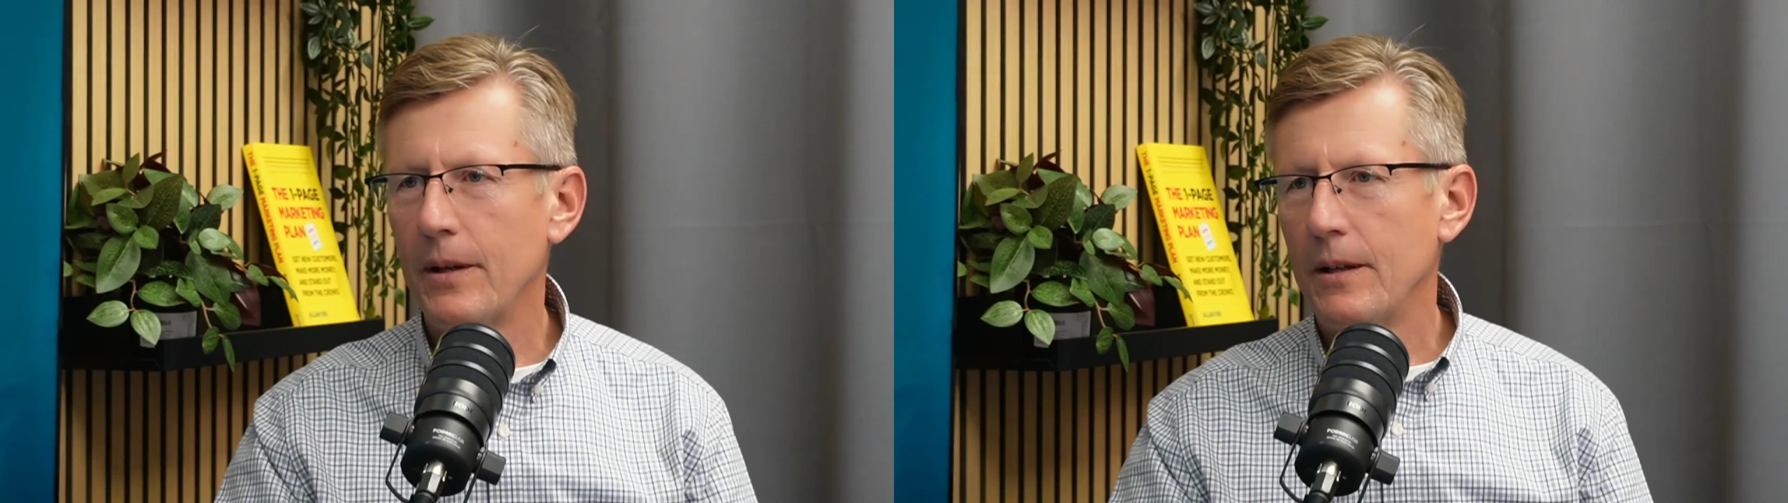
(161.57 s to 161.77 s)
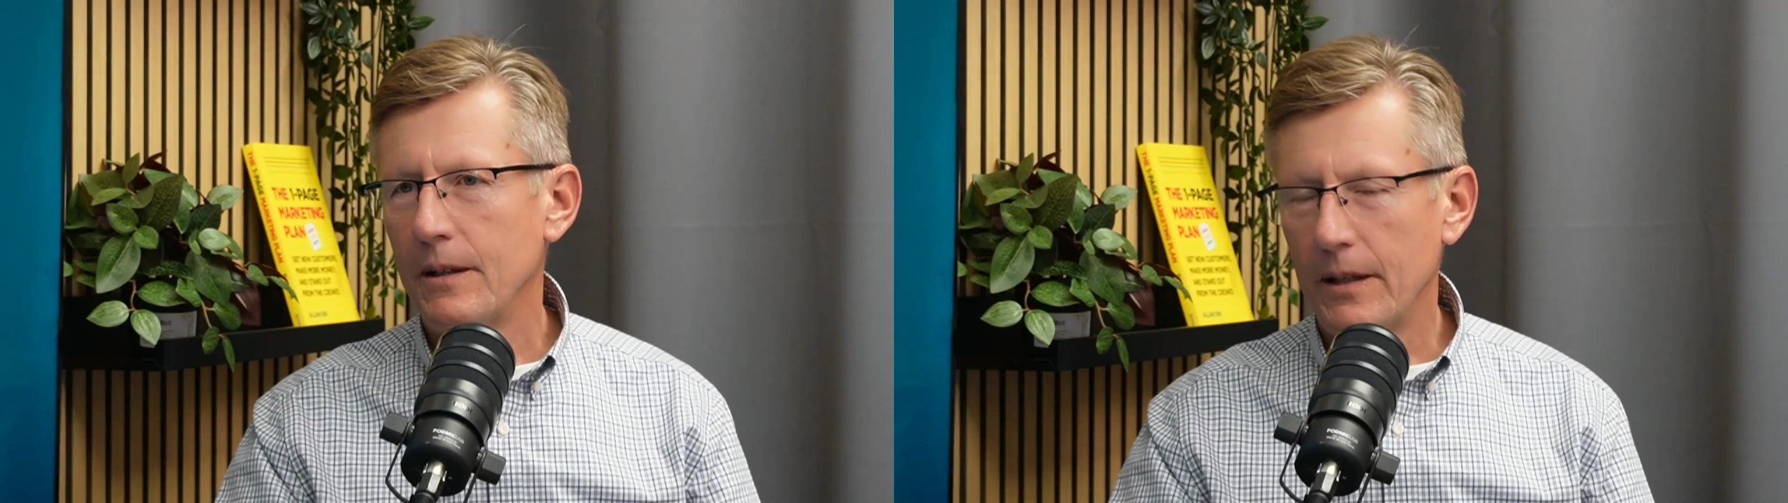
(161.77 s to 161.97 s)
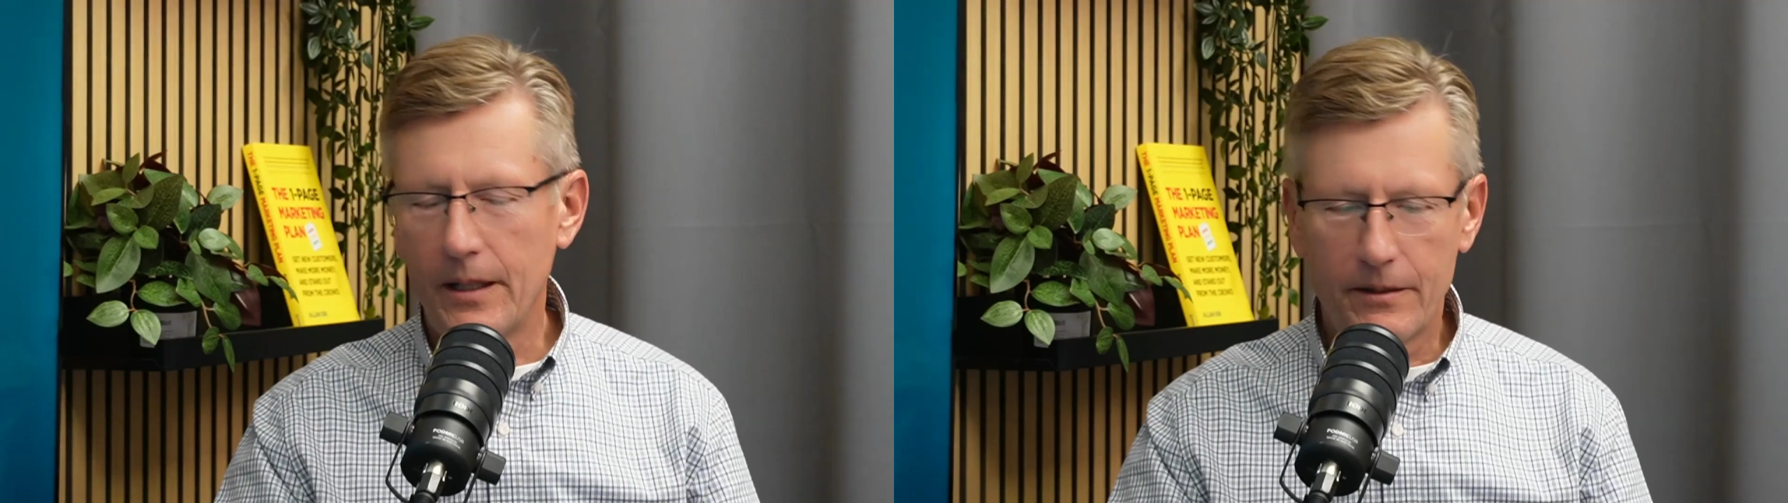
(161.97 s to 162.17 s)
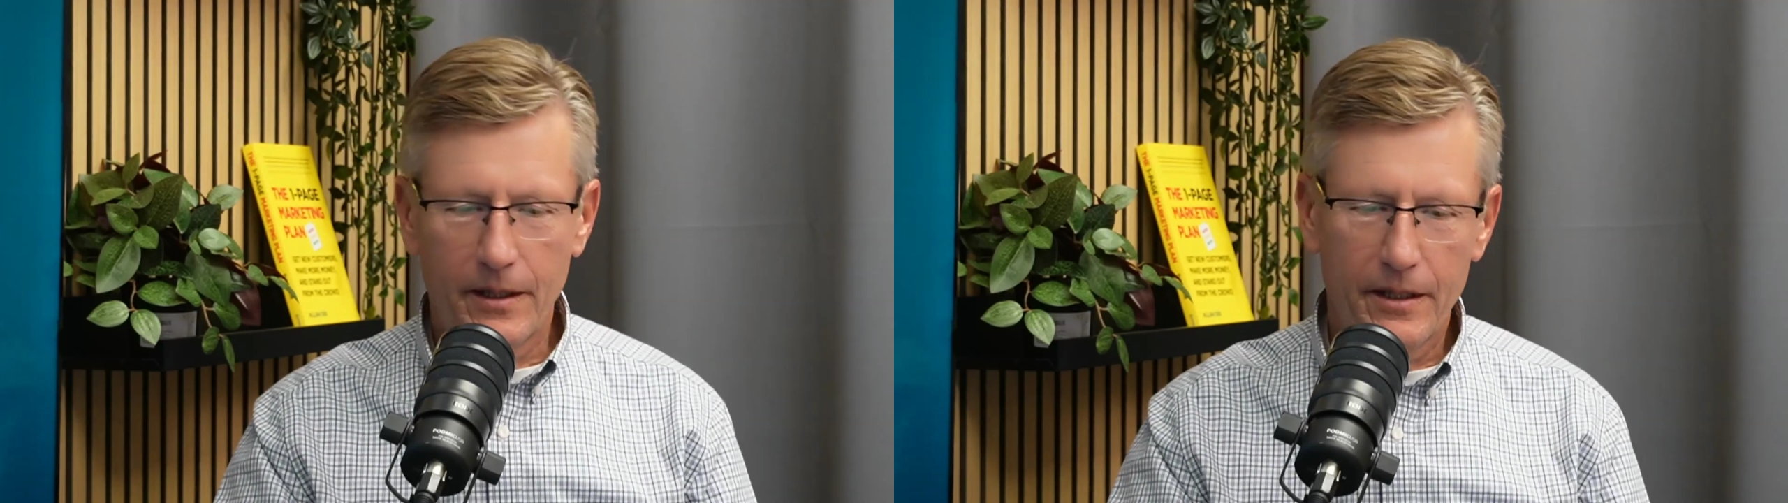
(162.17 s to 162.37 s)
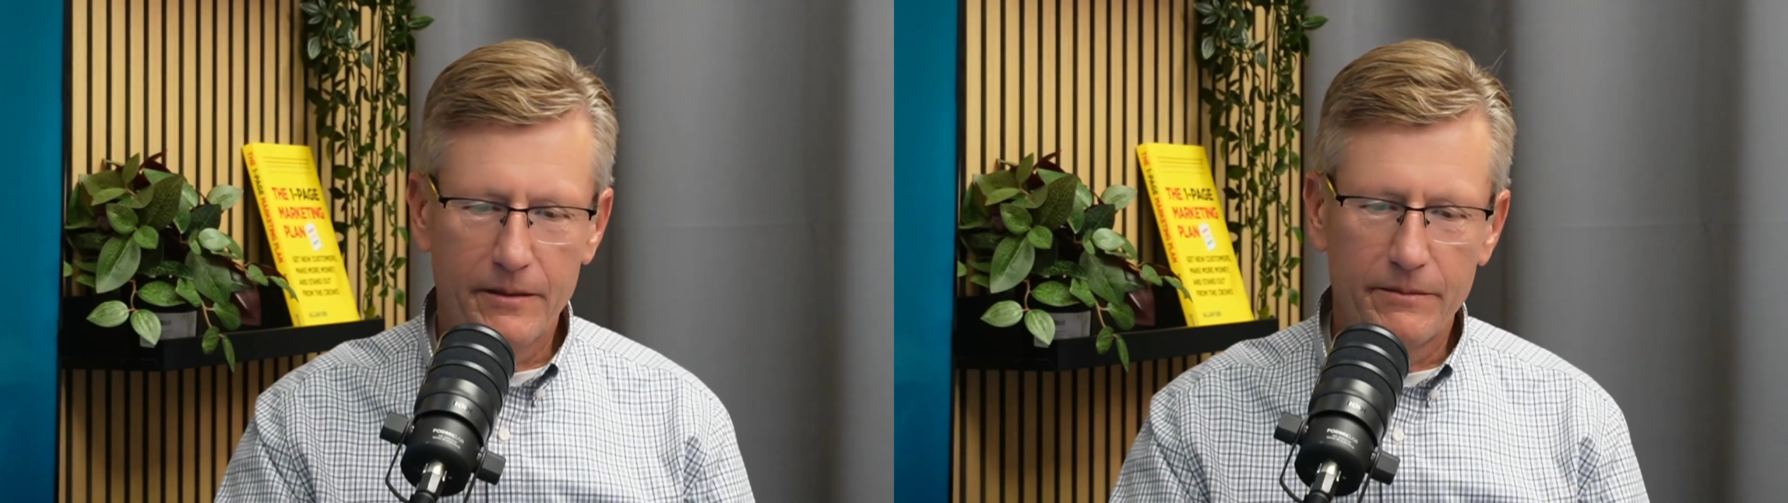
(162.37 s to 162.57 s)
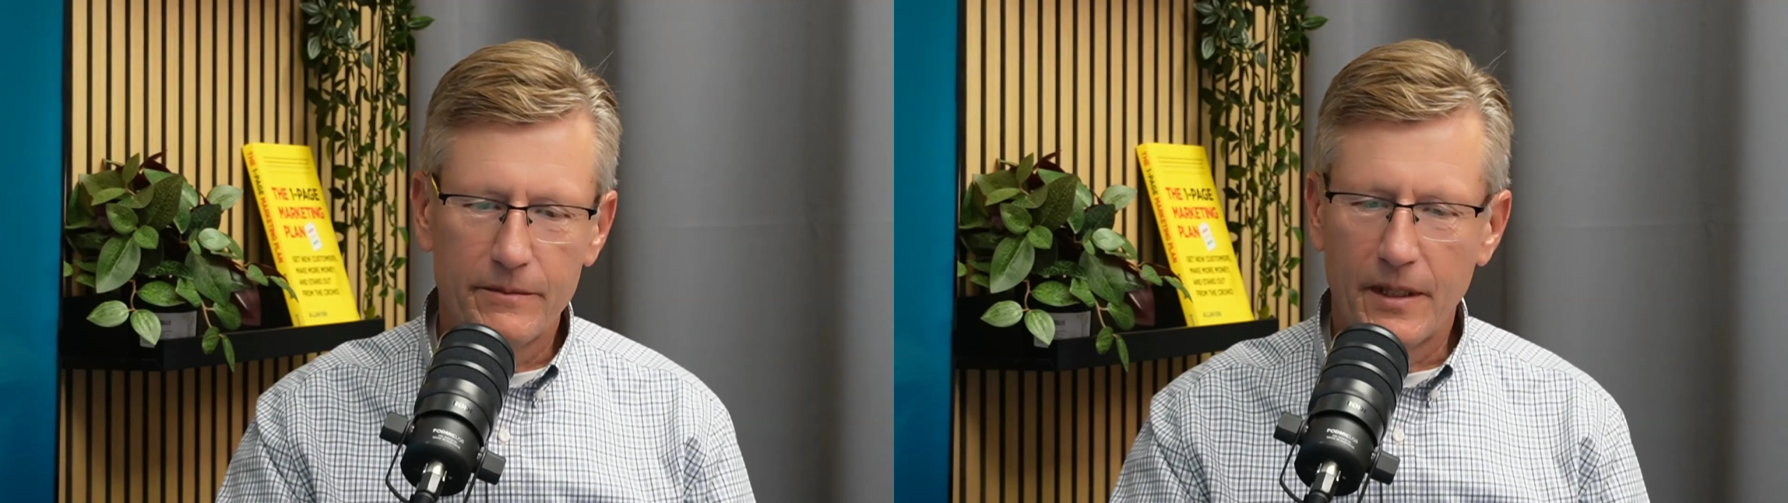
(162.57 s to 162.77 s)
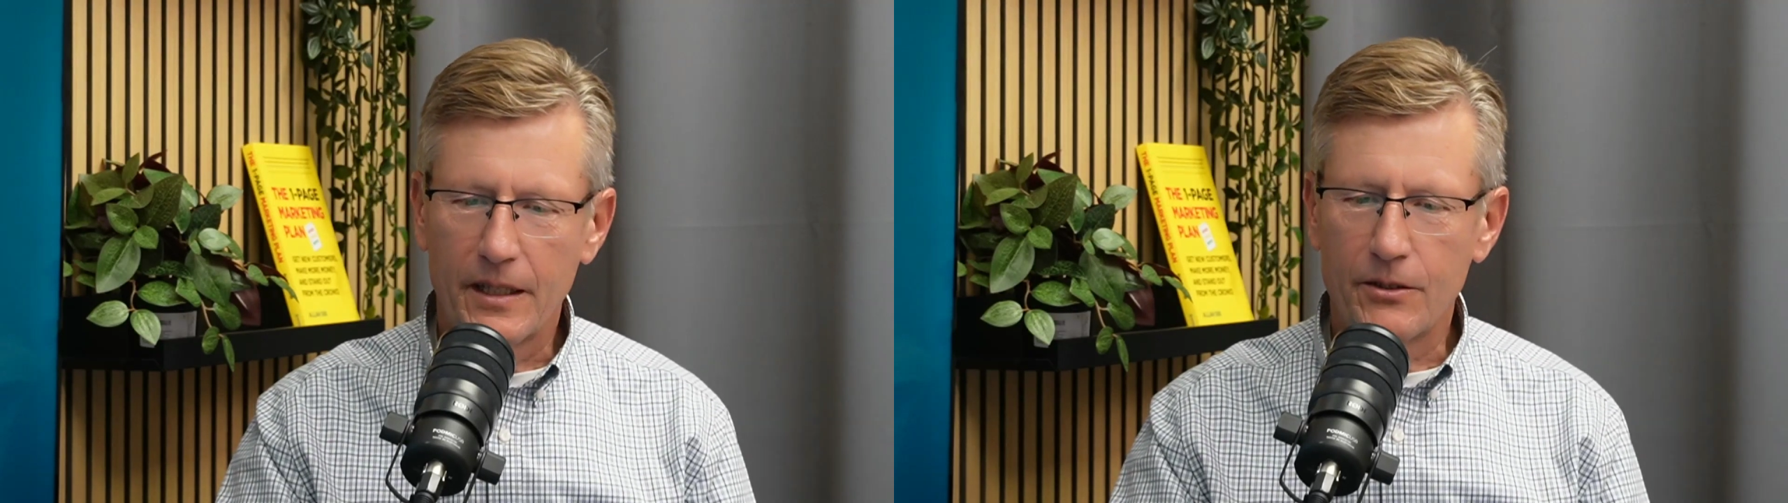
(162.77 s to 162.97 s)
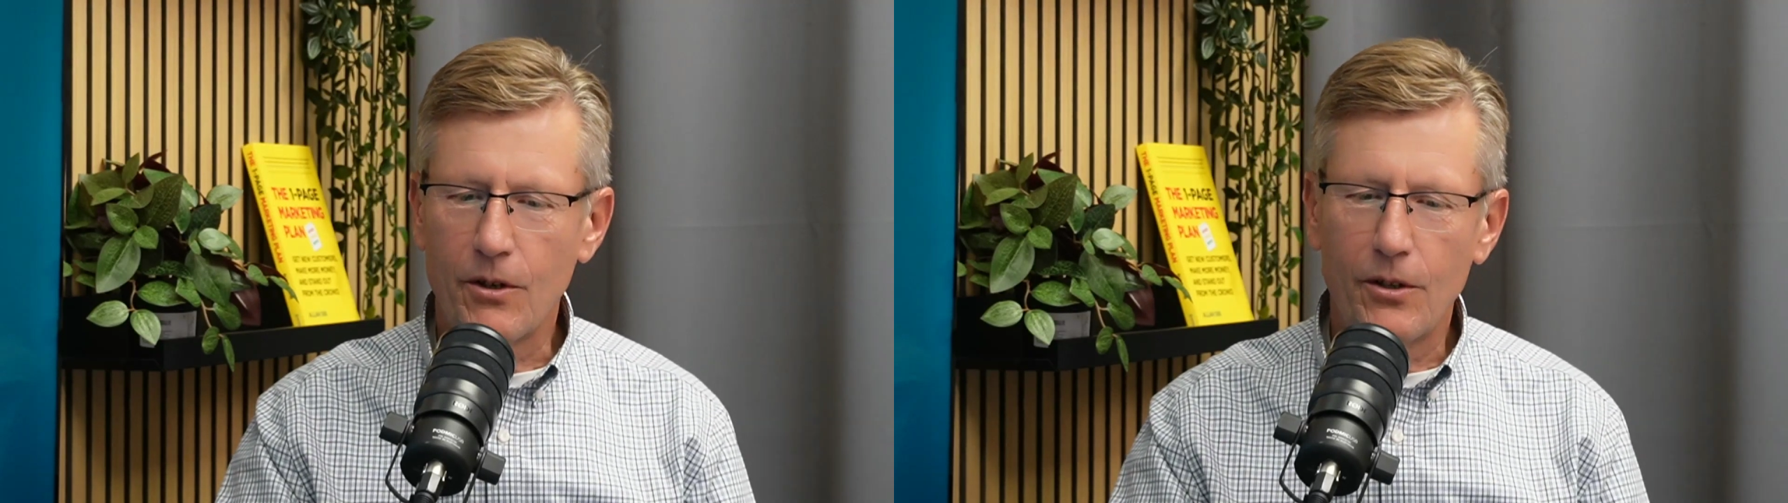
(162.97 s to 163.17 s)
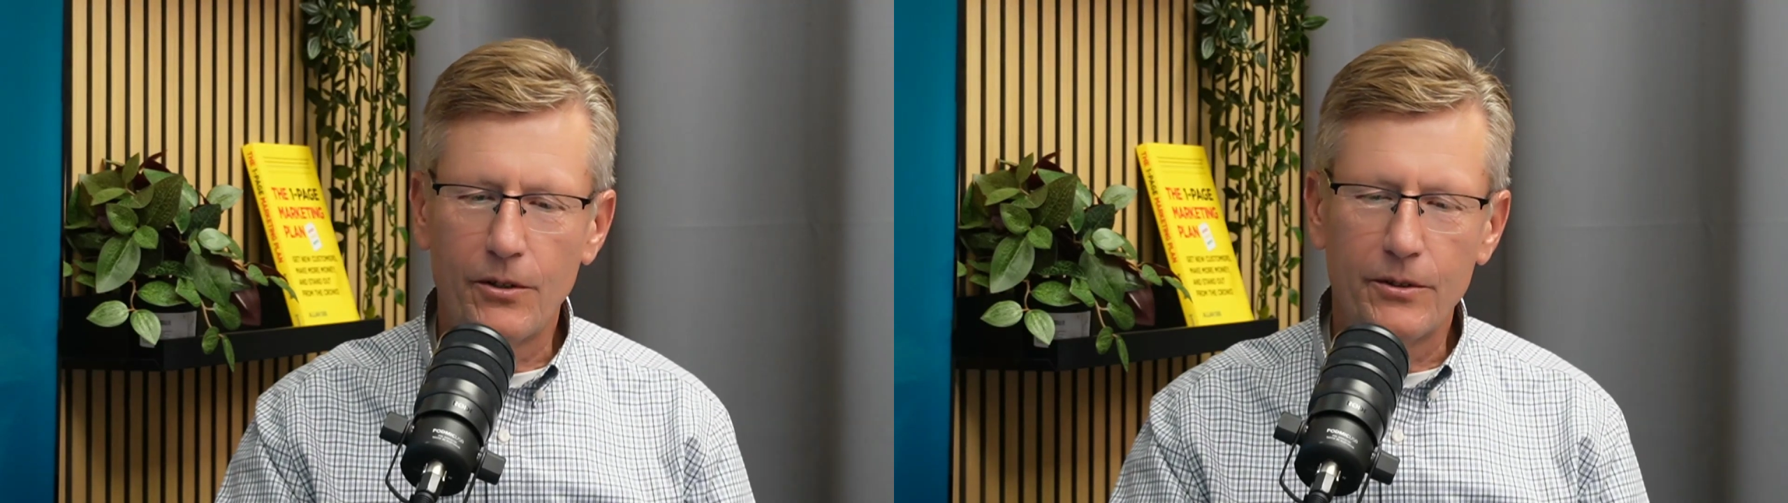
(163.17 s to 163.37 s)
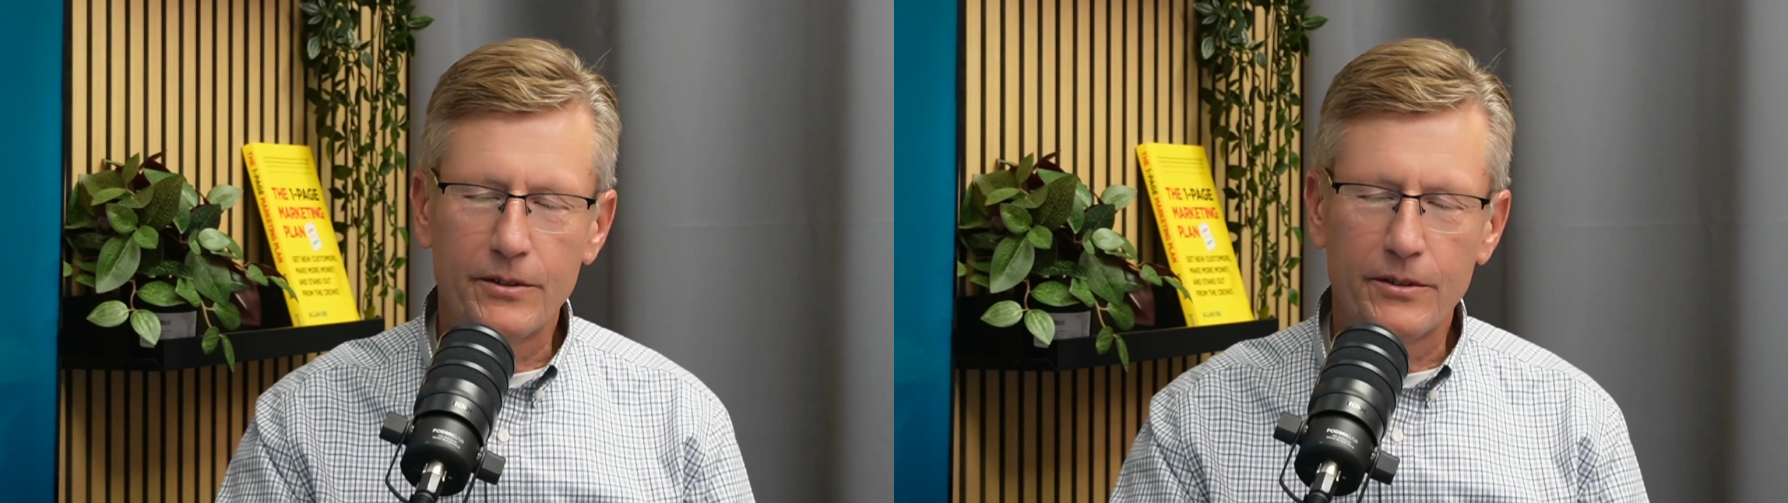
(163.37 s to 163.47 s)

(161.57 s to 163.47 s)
LinkedIn,